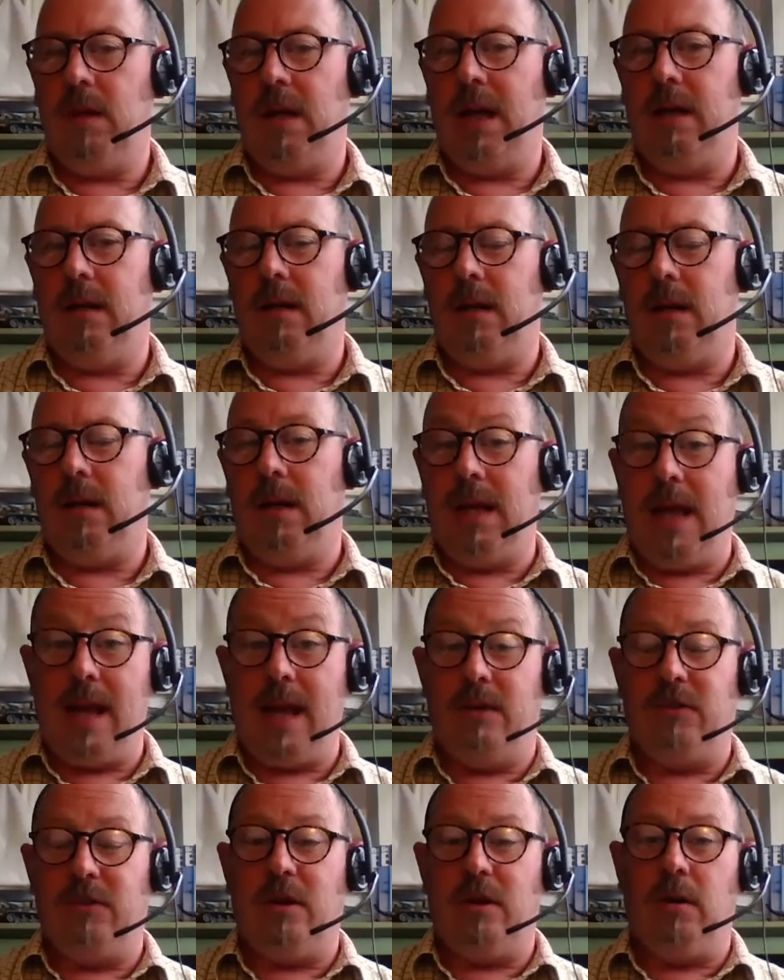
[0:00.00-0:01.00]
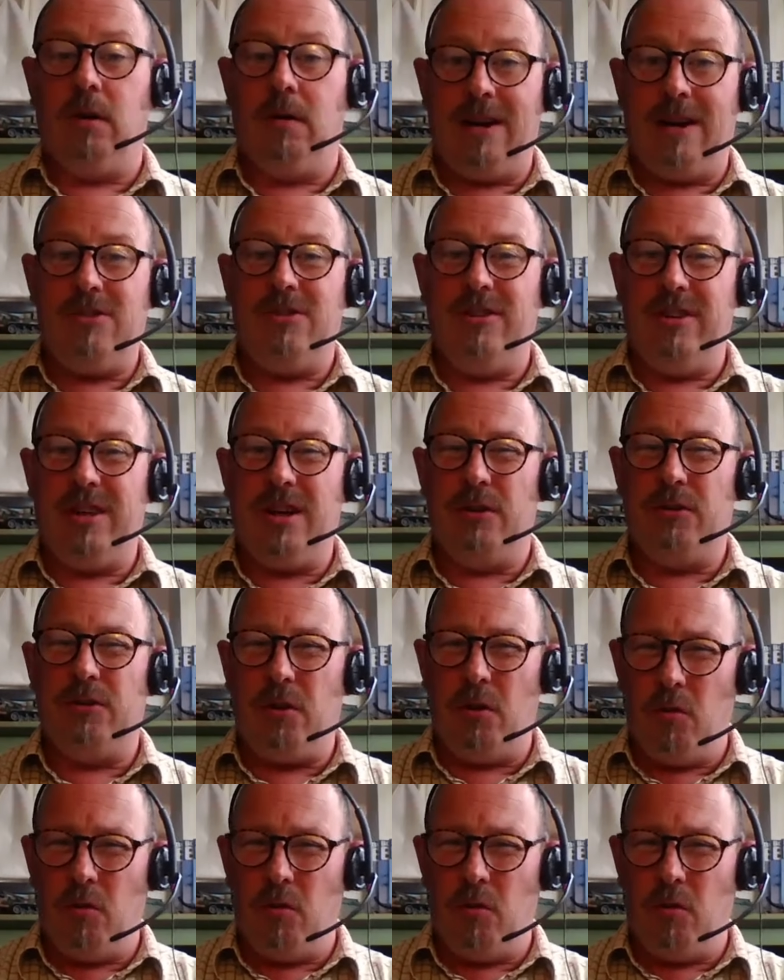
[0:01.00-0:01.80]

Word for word: the in the eighth are actually the guys